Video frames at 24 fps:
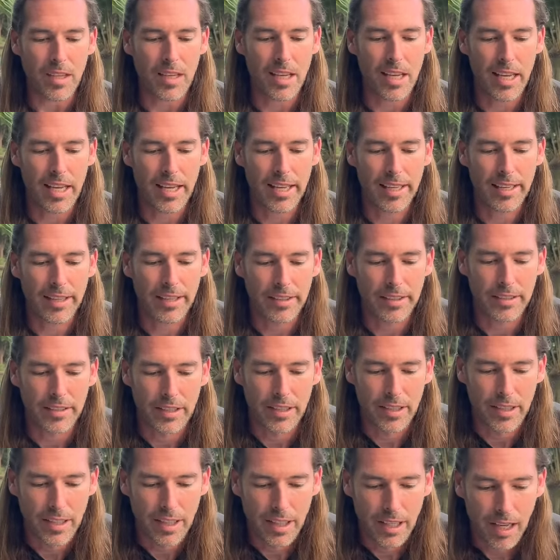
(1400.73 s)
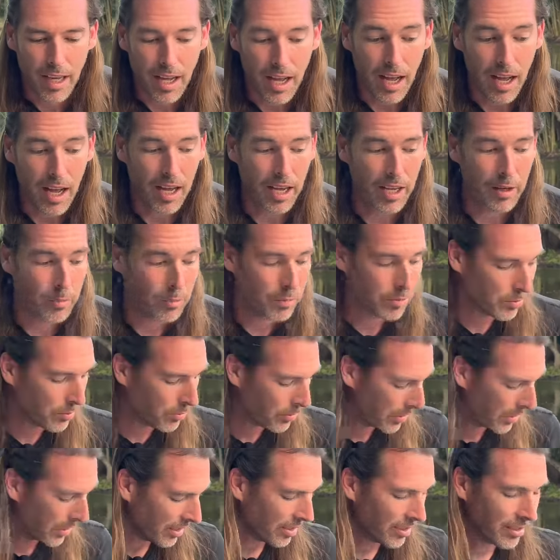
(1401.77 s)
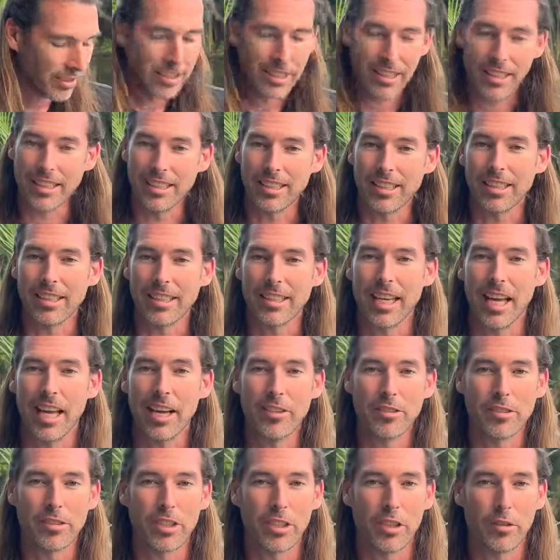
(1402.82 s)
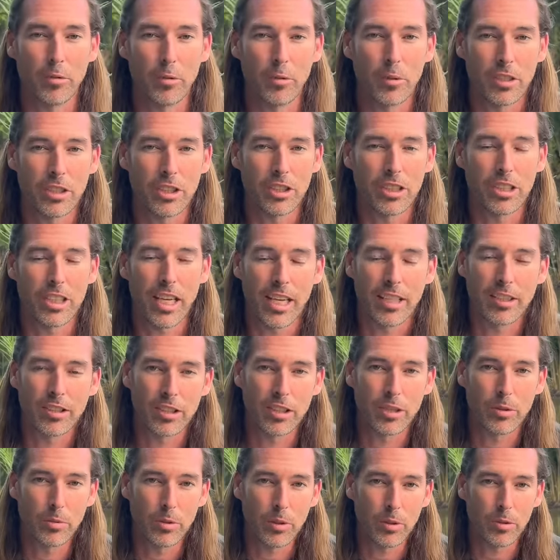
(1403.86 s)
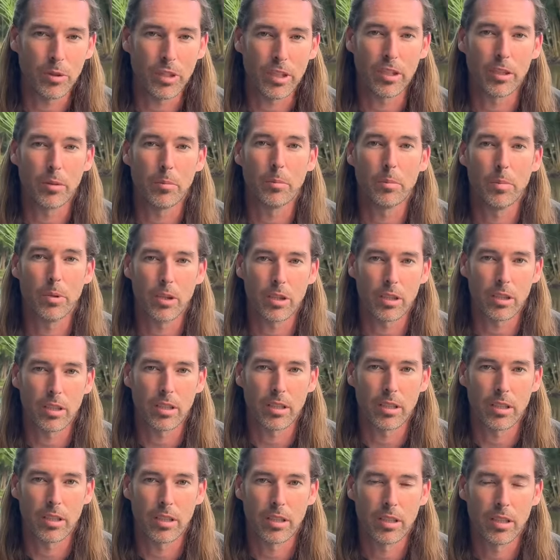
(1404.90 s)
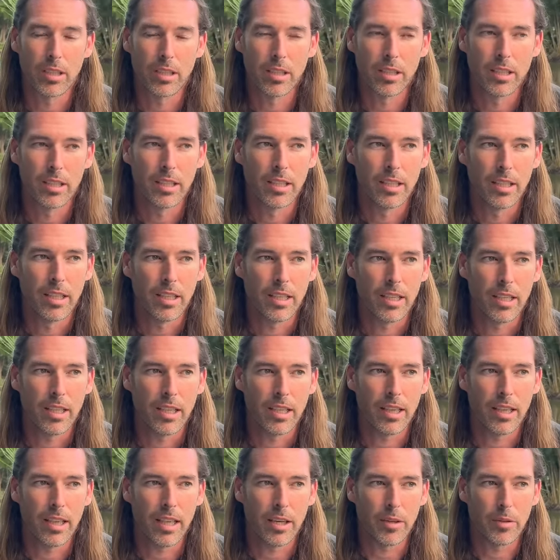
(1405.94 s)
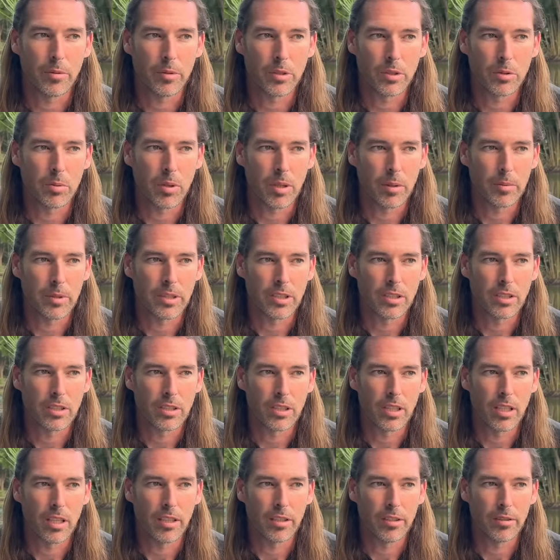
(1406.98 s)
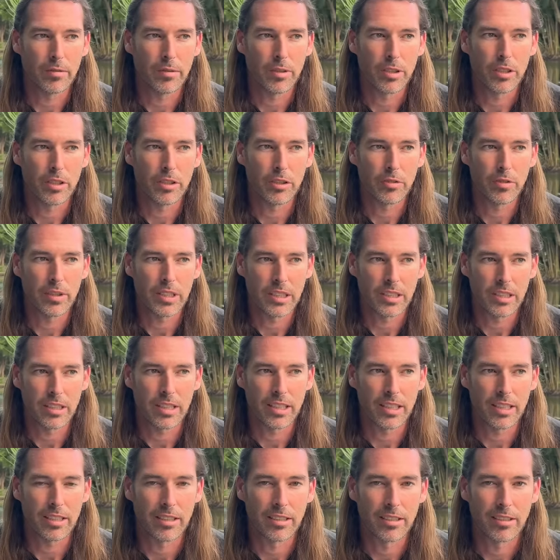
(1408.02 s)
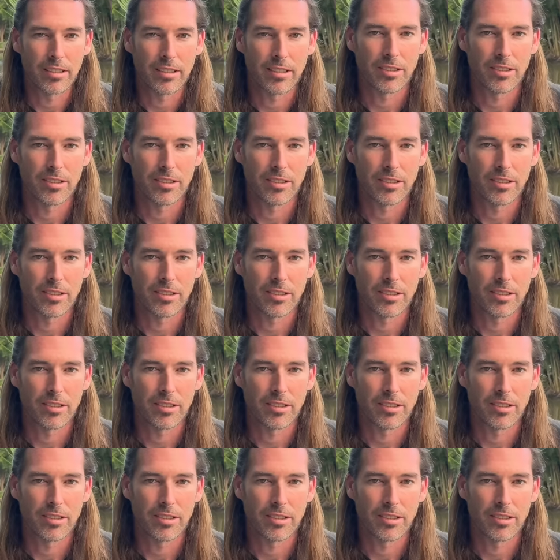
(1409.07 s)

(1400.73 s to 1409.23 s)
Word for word: And I will read the account of what she actually wrote in a book that was published of her visit here.